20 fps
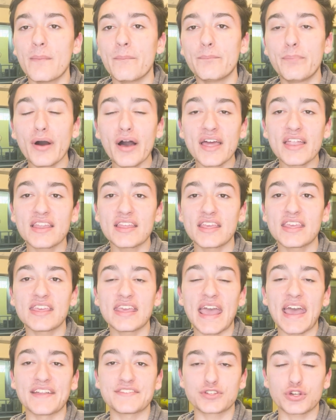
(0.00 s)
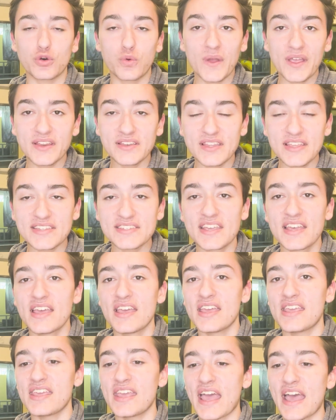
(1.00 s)
But he adds quickness,
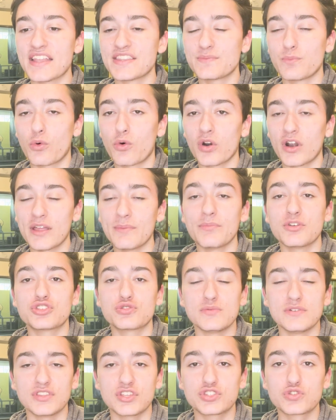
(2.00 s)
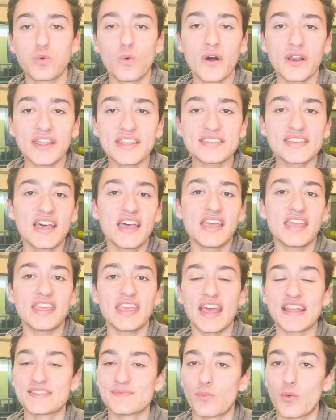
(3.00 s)
he adds more in between the 20s,
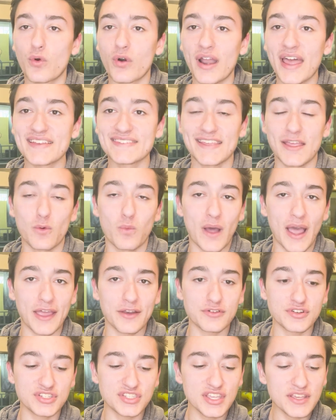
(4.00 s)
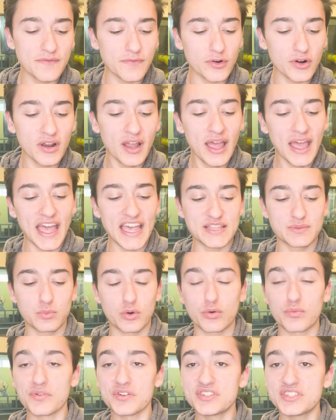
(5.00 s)
he adds more as a wide receiver, has
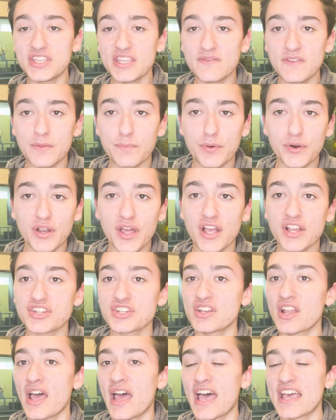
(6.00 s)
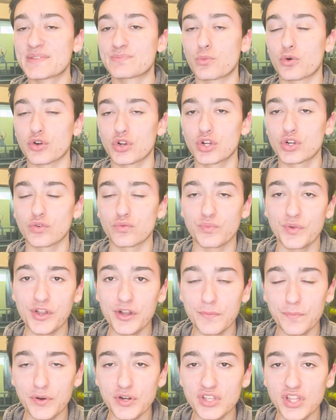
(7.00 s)
more receiving production, has more
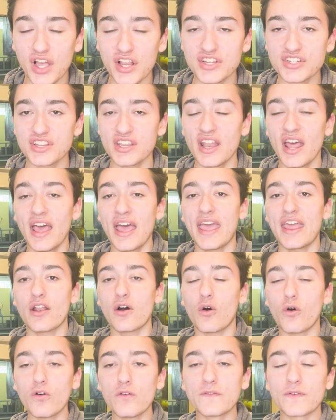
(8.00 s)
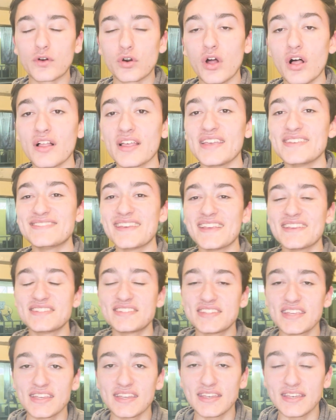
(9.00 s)
career production, and overall is a
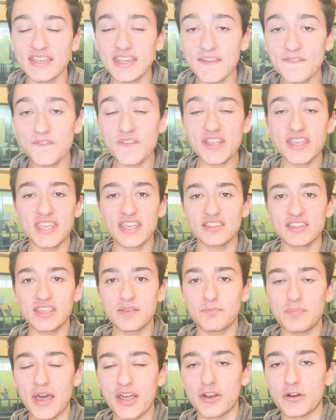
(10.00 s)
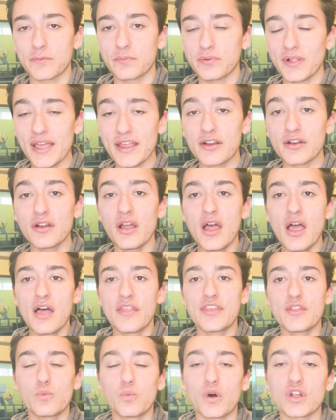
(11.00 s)
significantly better player
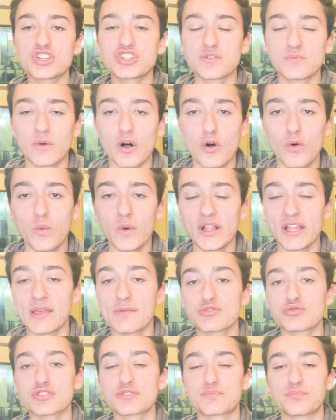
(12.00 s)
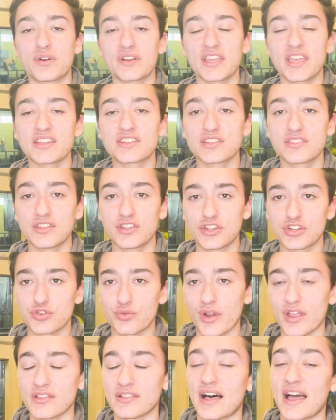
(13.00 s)
than what Jamaal Williams was bringing to the
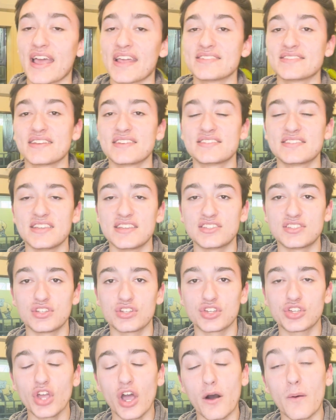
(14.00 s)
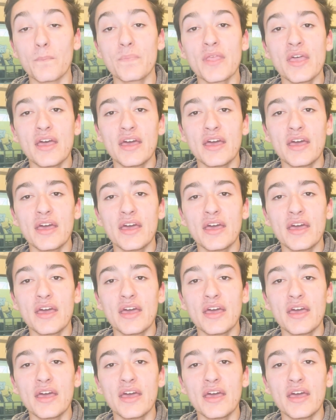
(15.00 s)
Detroit Lions a season ago.